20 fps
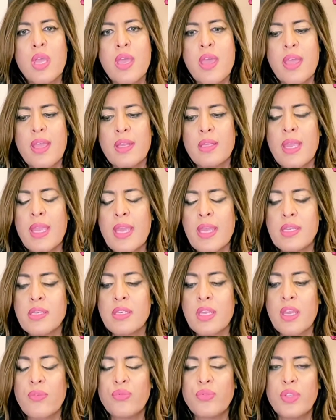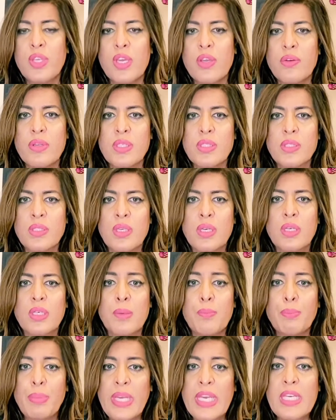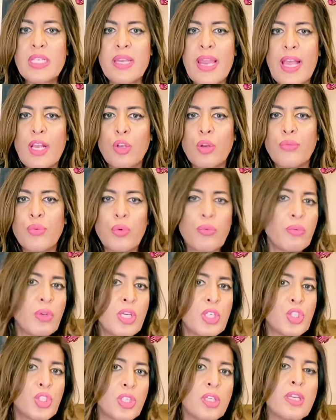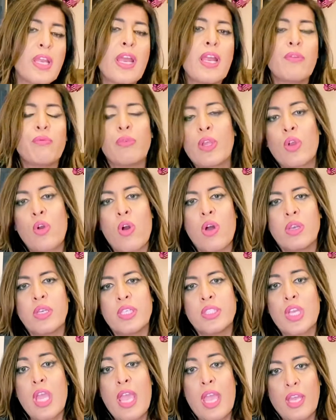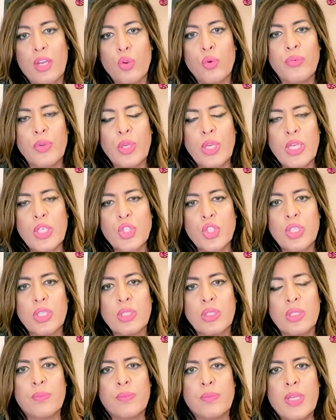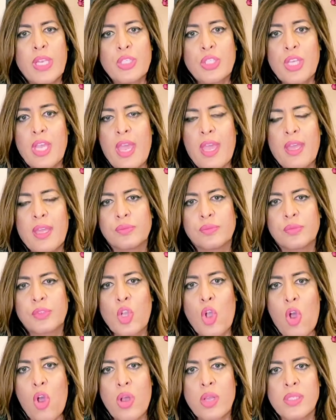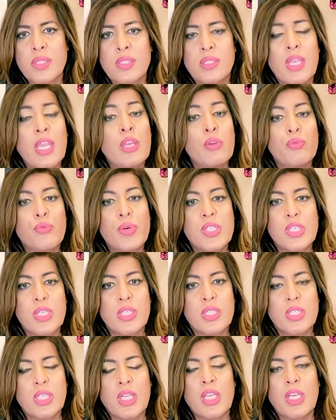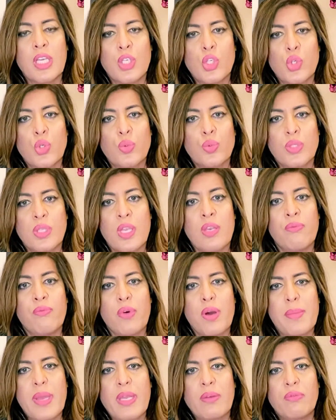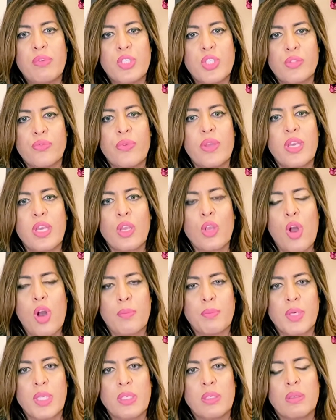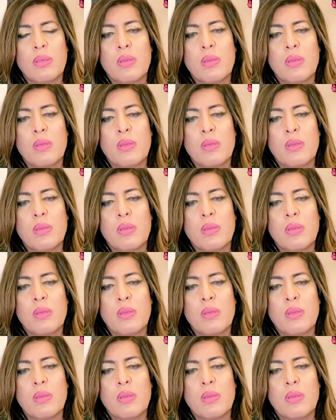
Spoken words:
And if there is a complete lack of ovulation, and we call it AnOvulation, it can cause infertility issues in women, which is very common.